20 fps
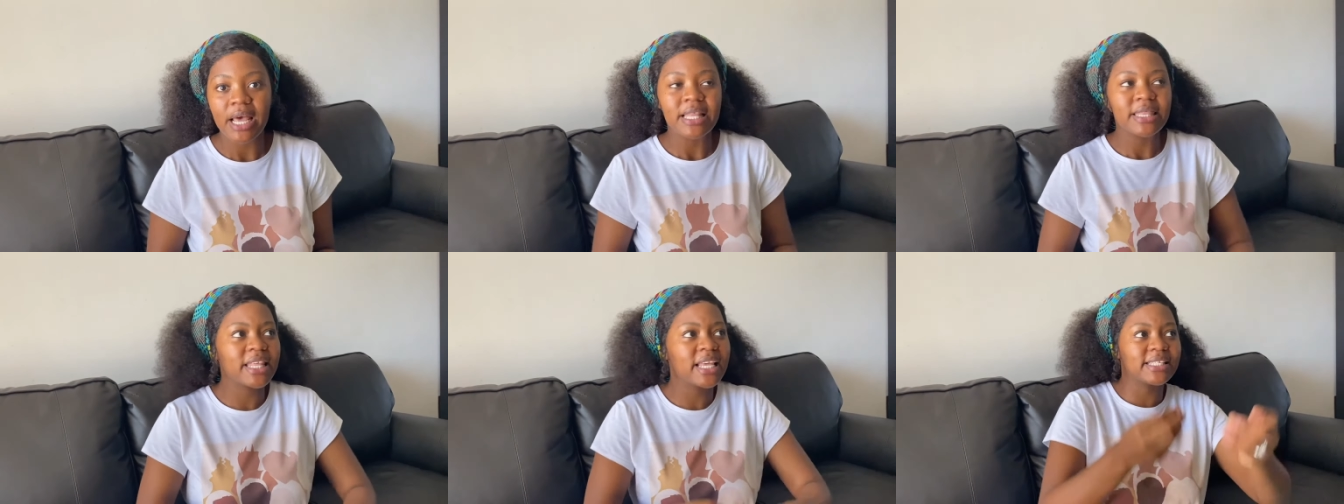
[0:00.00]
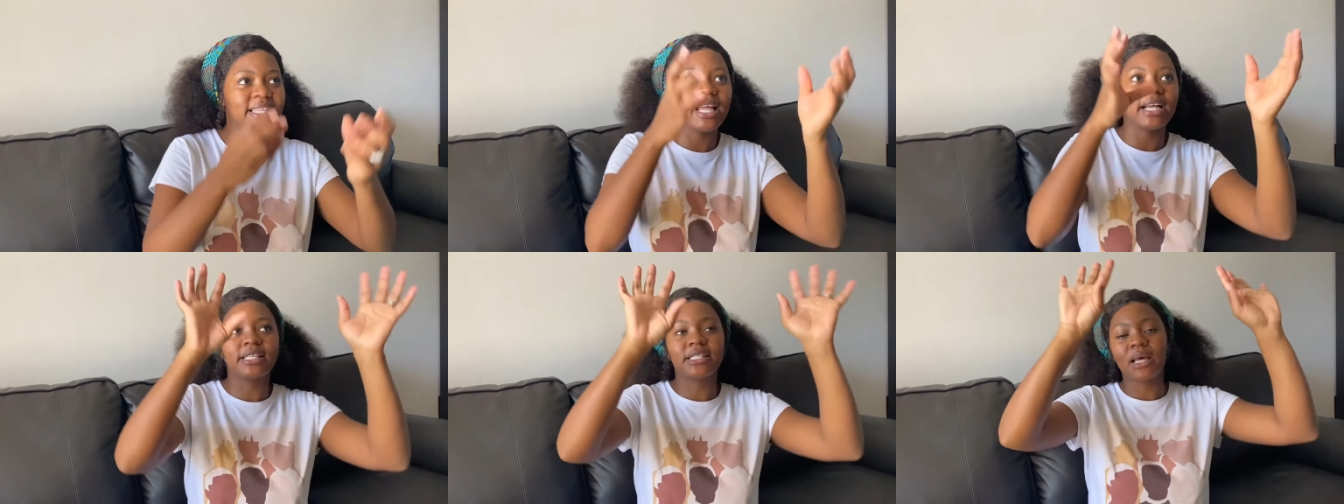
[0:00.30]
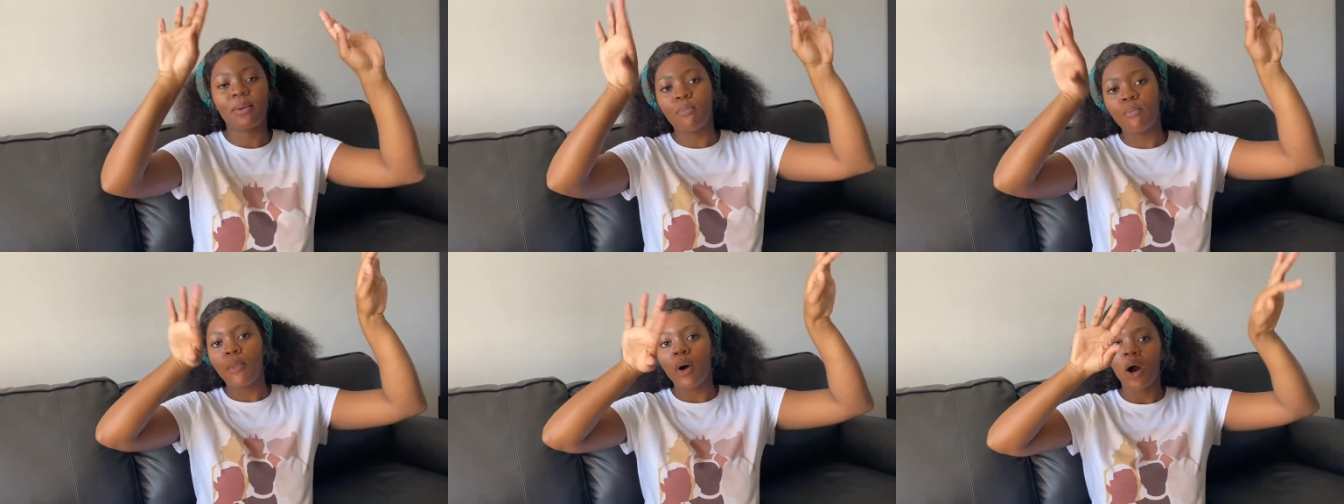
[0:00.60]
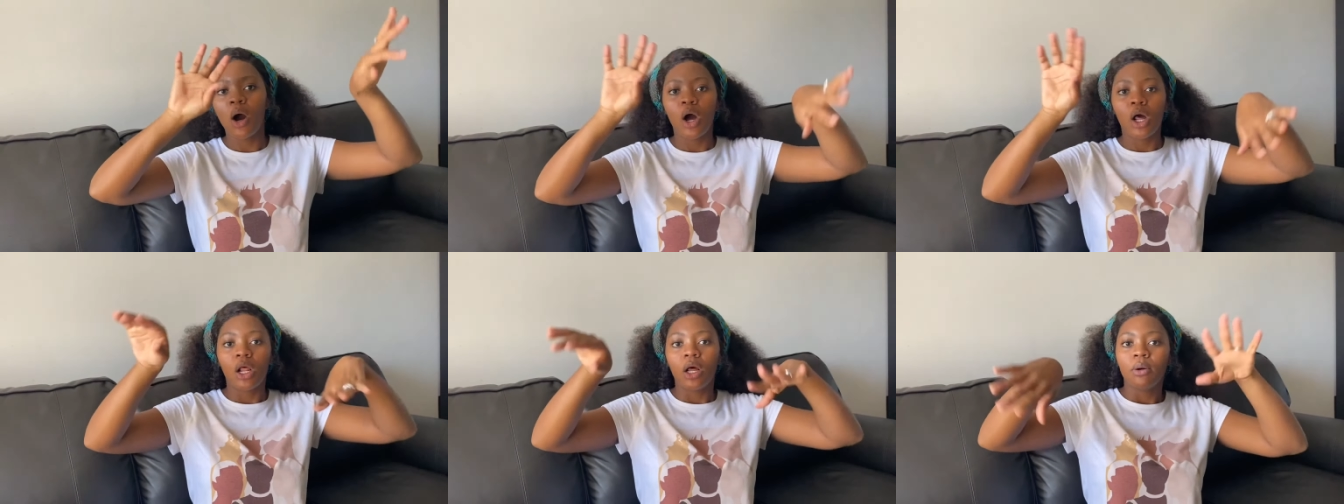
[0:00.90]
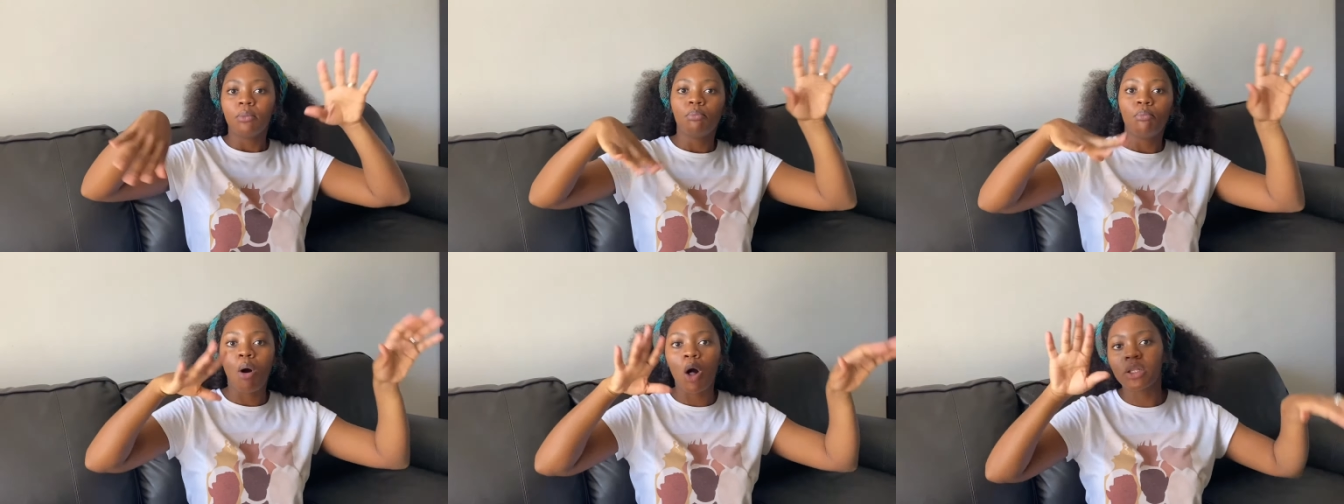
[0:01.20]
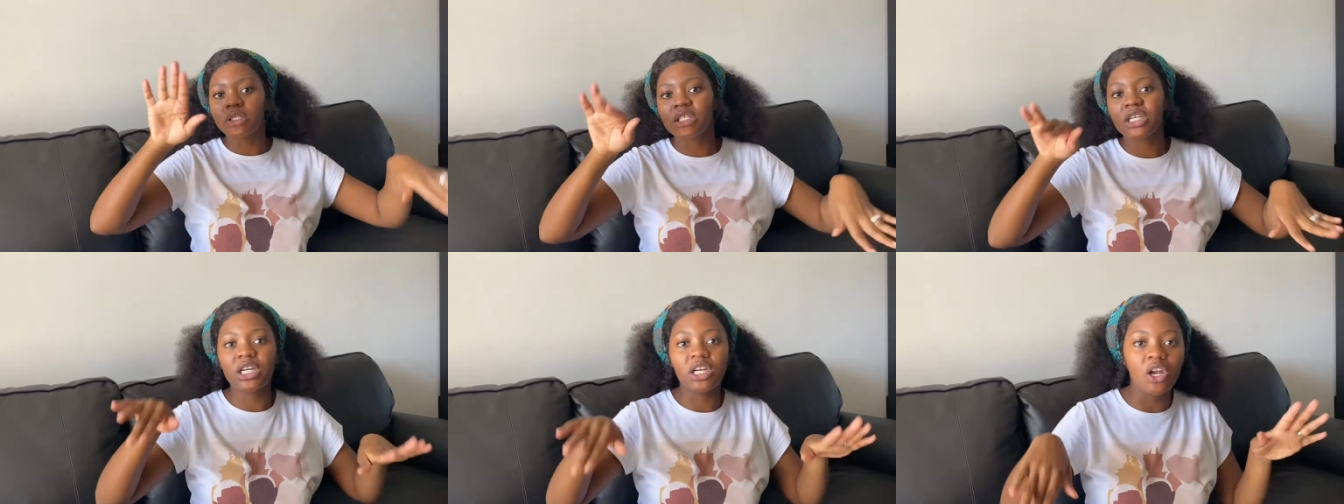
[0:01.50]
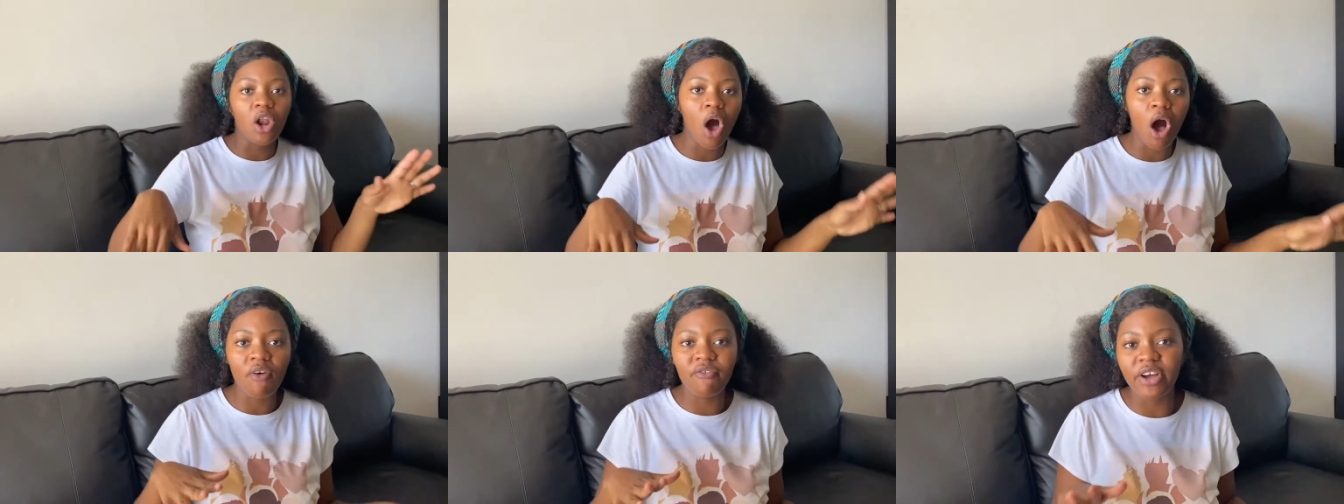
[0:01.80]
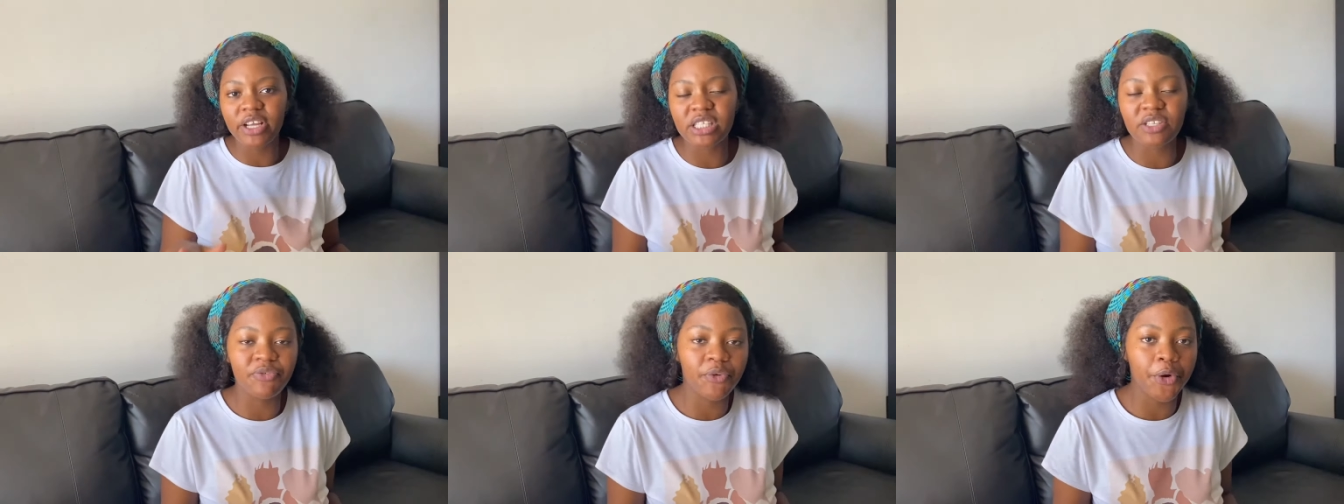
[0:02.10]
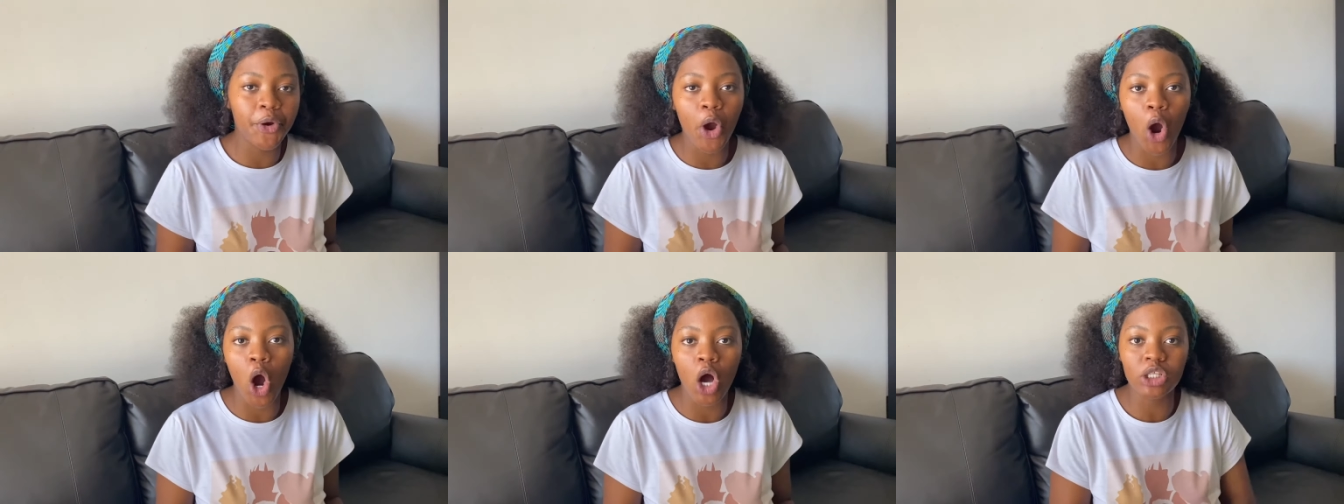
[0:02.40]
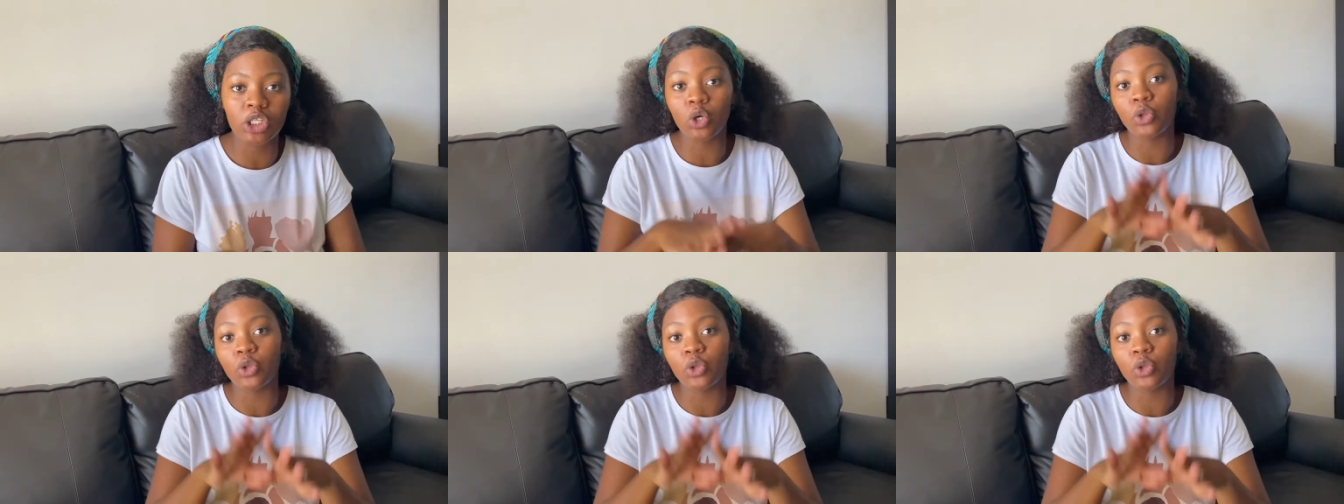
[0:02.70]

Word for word: there's like some molten lava, it's very hot,